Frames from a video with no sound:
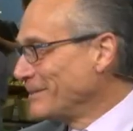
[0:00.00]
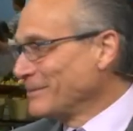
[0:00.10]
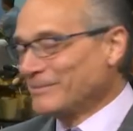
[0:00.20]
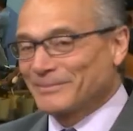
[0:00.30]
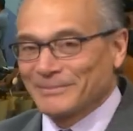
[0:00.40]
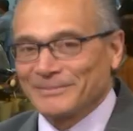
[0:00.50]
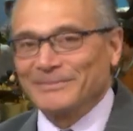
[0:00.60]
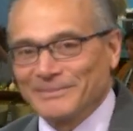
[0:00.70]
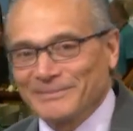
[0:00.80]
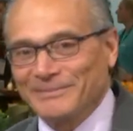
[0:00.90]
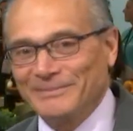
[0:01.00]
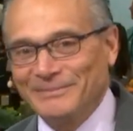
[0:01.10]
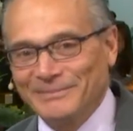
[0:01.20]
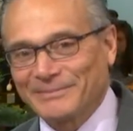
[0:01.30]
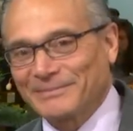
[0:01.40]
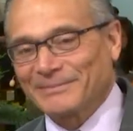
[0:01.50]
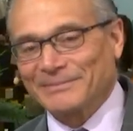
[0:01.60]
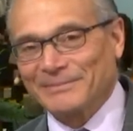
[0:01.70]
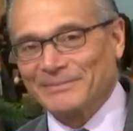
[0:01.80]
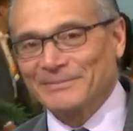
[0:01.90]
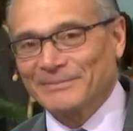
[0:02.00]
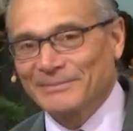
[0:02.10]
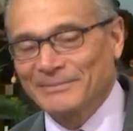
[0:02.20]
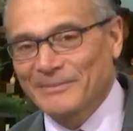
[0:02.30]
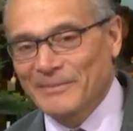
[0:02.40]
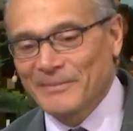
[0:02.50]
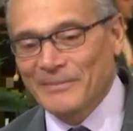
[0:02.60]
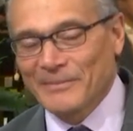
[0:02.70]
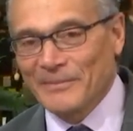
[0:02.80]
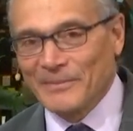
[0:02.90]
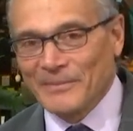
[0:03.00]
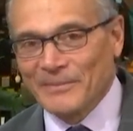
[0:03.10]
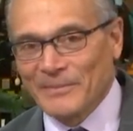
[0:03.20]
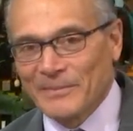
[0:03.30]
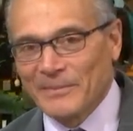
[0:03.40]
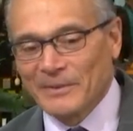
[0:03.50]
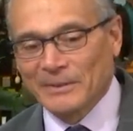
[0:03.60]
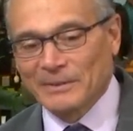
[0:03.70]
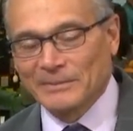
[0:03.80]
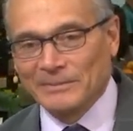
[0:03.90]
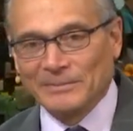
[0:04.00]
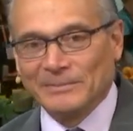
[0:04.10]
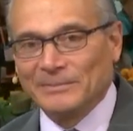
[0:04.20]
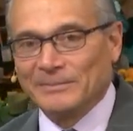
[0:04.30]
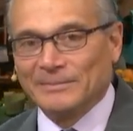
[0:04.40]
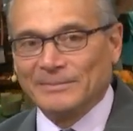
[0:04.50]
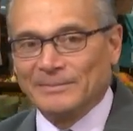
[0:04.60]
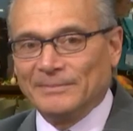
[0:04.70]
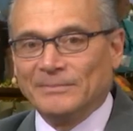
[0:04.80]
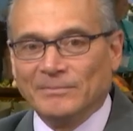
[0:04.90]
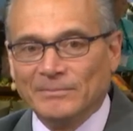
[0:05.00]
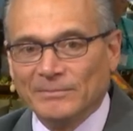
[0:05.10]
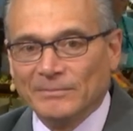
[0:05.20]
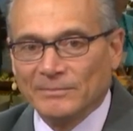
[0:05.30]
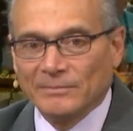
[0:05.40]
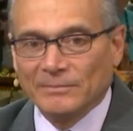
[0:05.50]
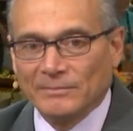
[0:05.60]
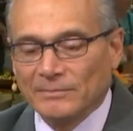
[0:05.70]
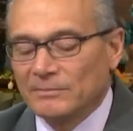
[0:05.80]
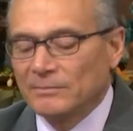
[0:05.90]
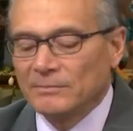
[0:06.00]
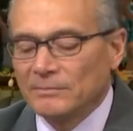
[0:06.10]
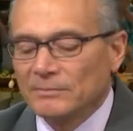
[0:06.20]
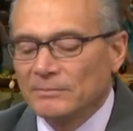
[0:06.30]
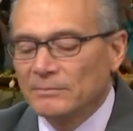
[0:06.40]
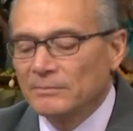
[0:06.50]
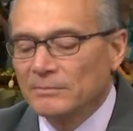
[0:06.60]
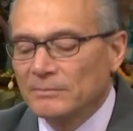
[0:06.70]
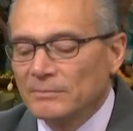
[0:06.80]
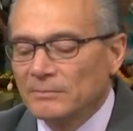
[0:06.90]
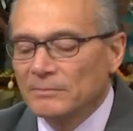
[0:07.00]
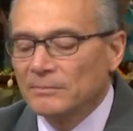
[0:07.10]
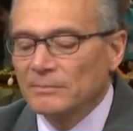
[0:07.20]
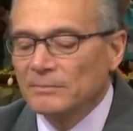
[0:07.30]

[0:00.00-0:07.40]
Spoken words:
No words are spoken by the person on screen.